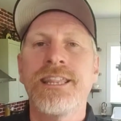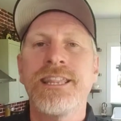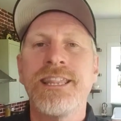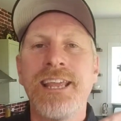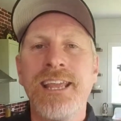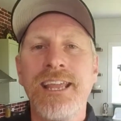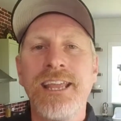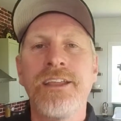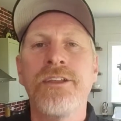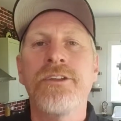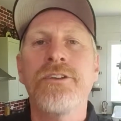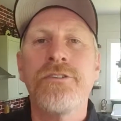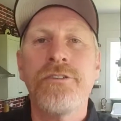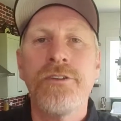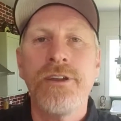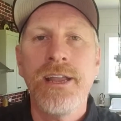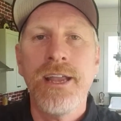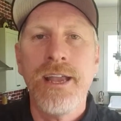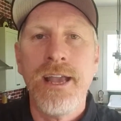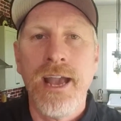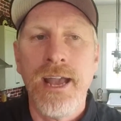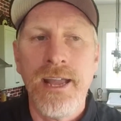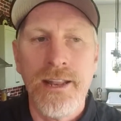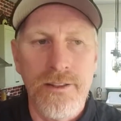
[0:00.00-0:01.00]
Think
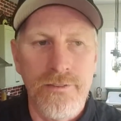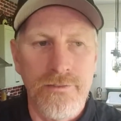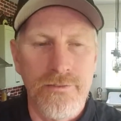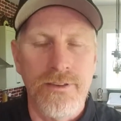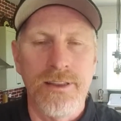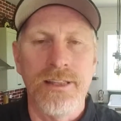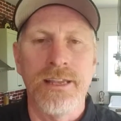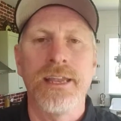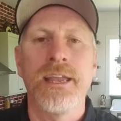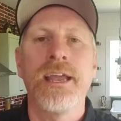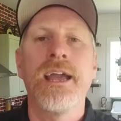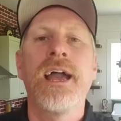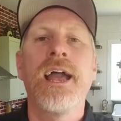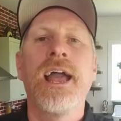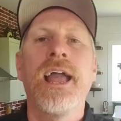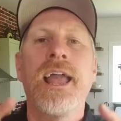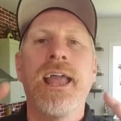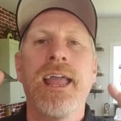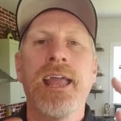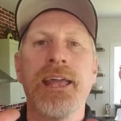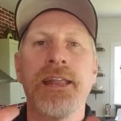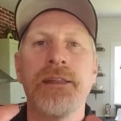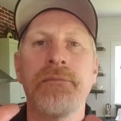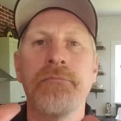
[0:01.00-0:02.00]
creatively
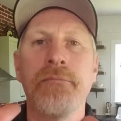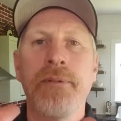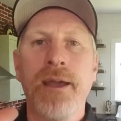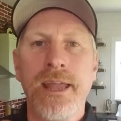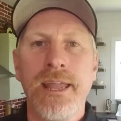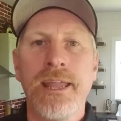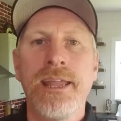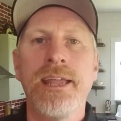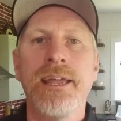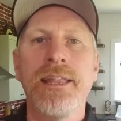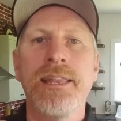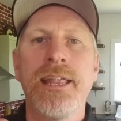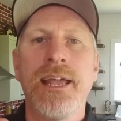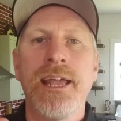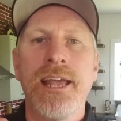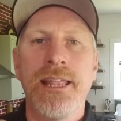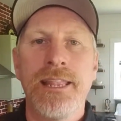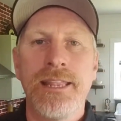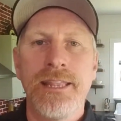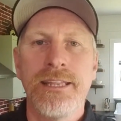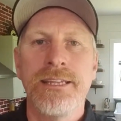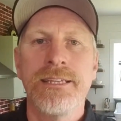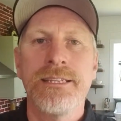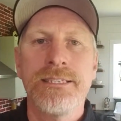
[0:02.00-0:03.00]
in making
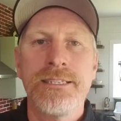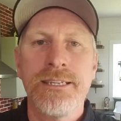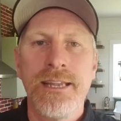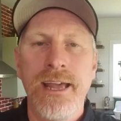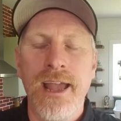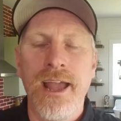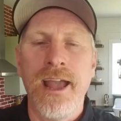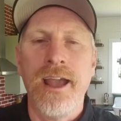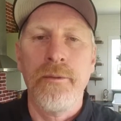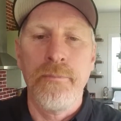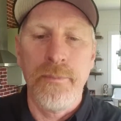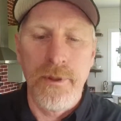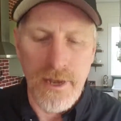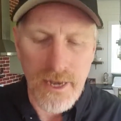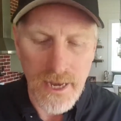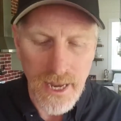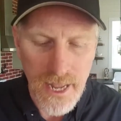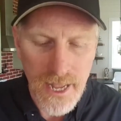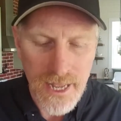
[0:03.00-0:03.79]
this happen.